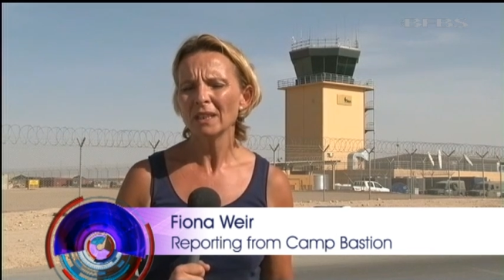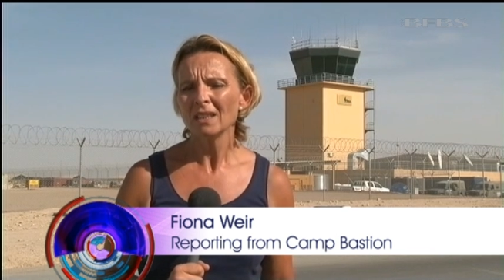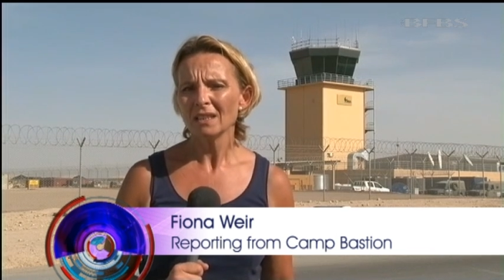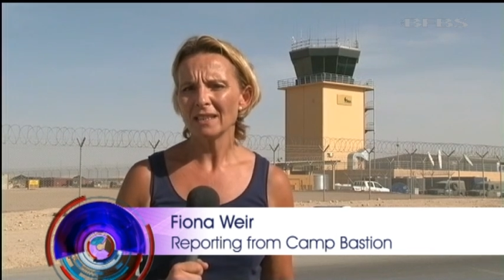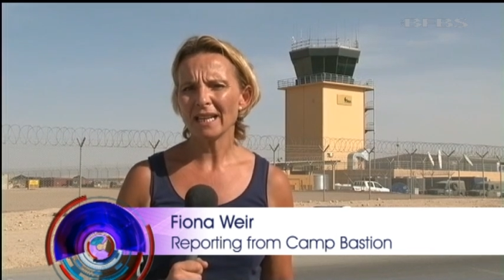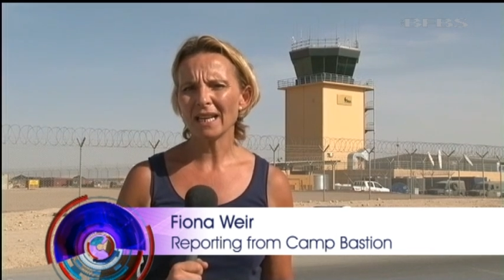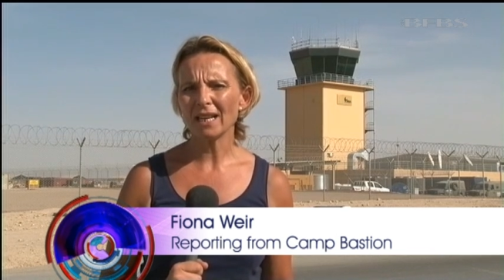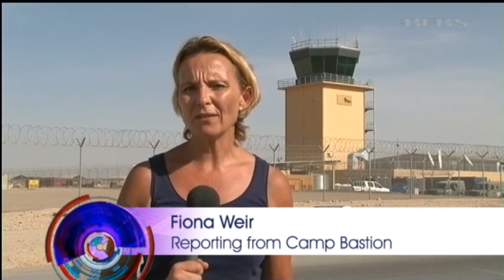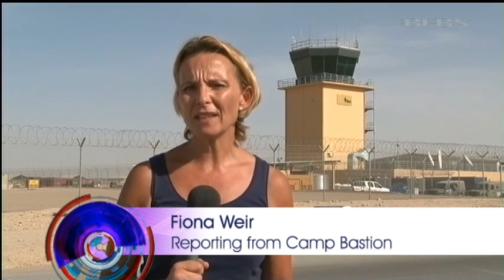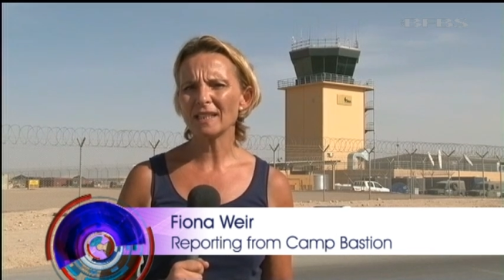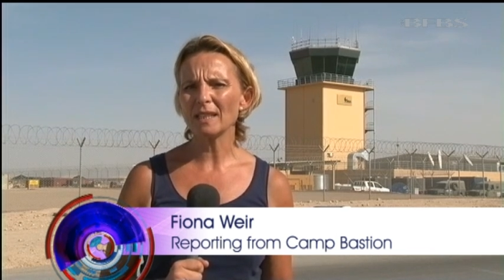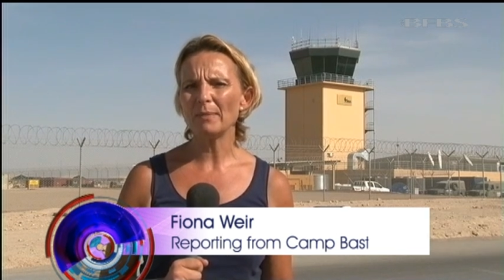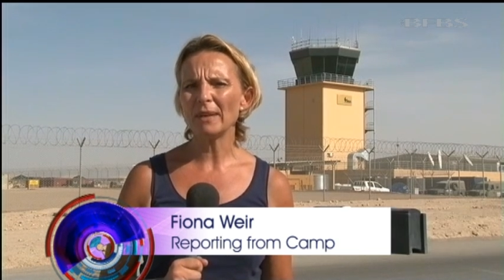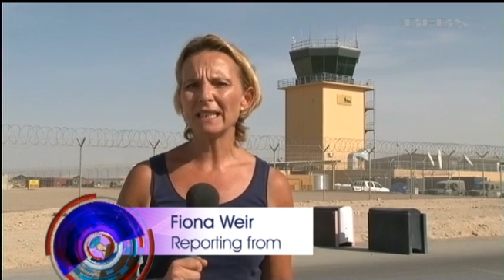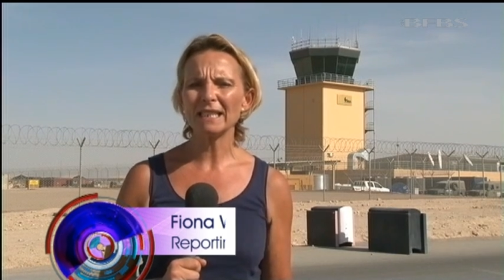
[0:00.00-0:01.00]
taking
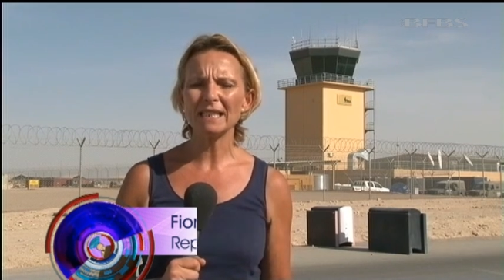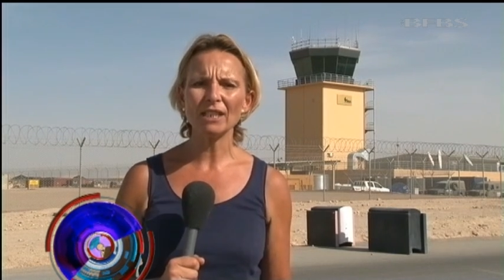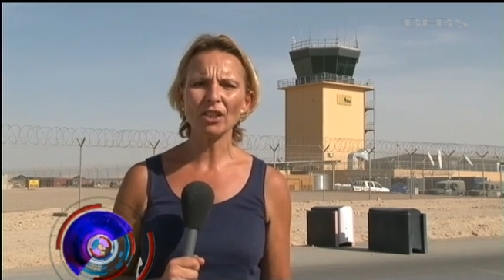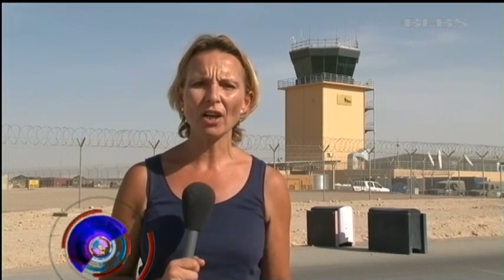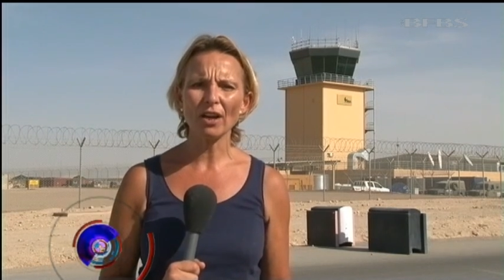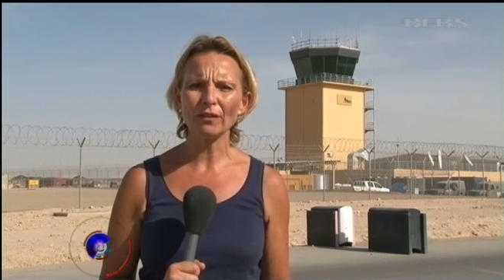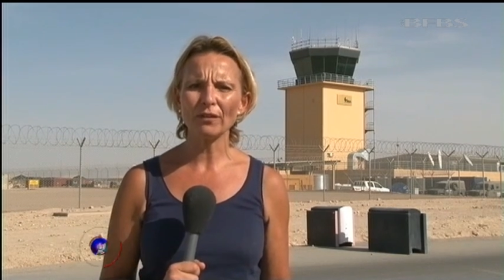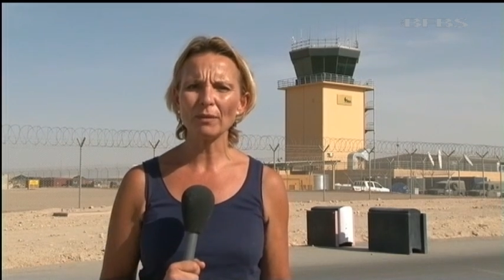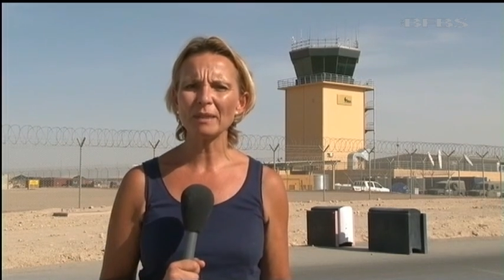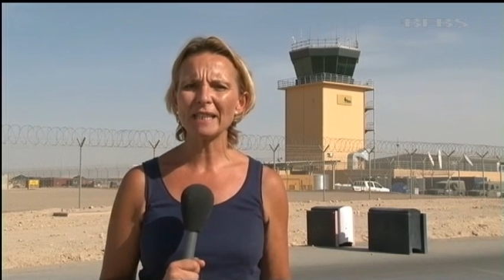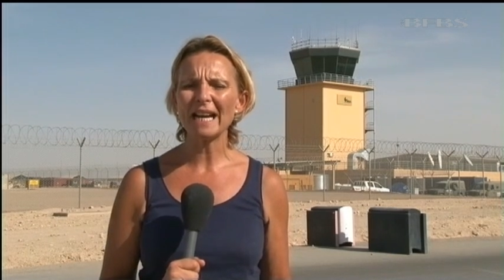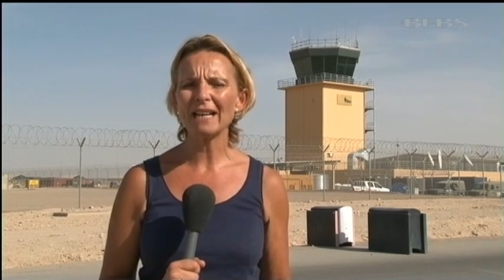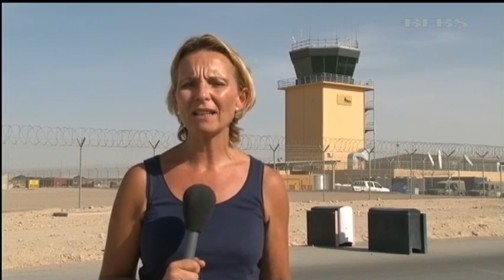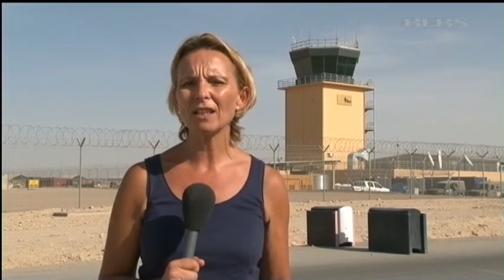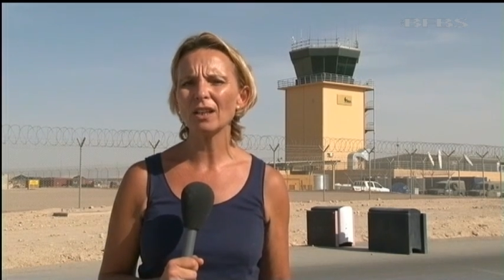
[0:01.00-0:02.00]
visibility down from
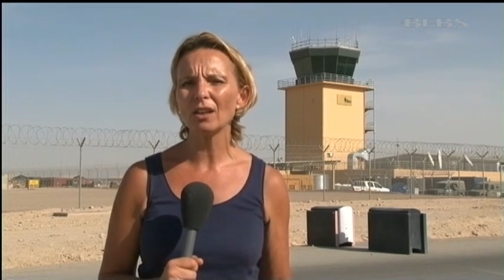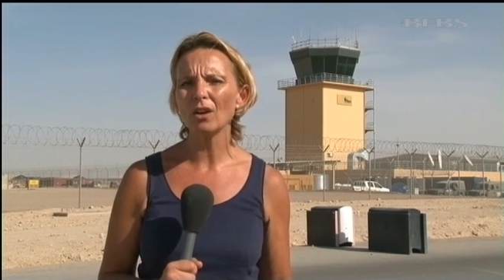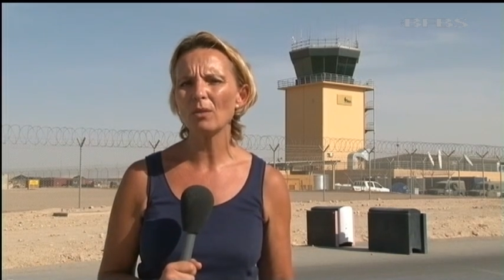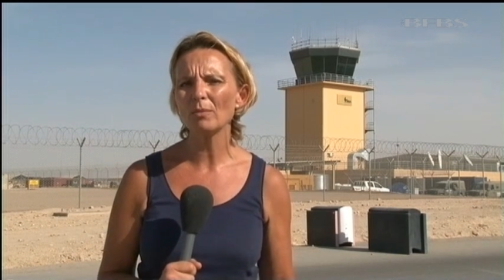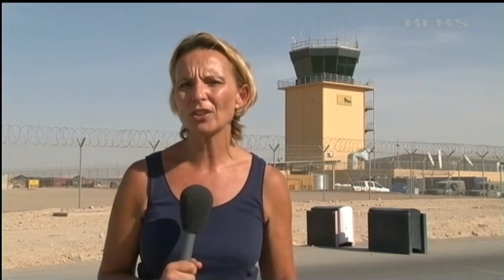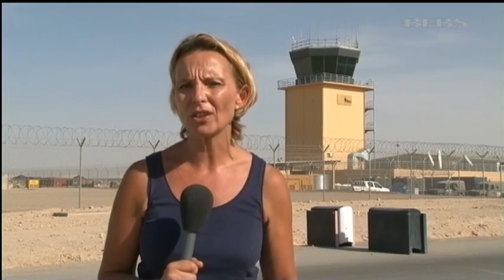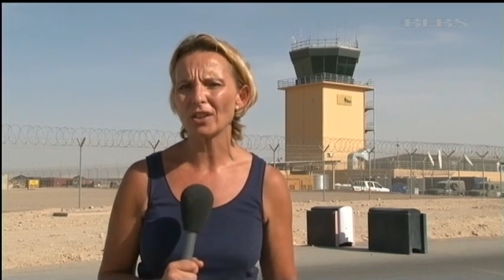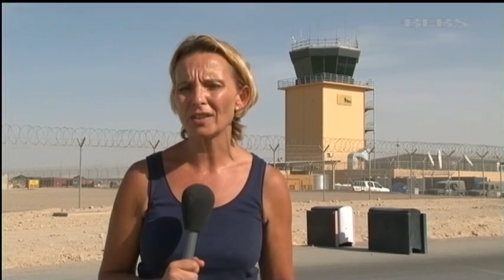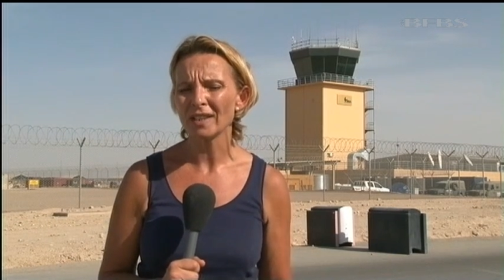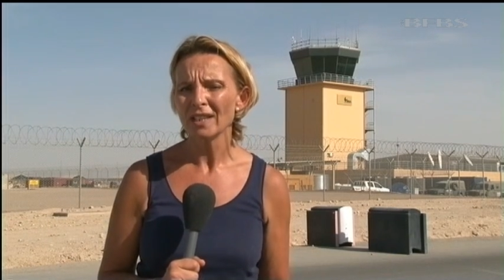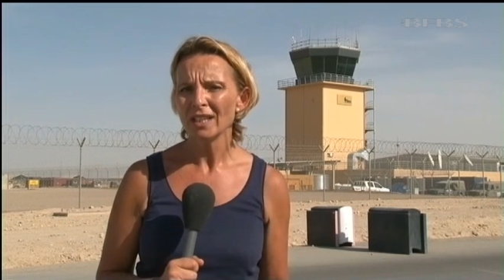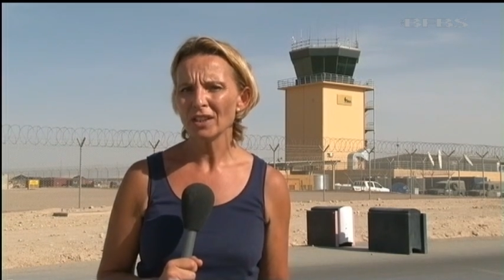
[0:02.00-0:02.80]
10 kilometres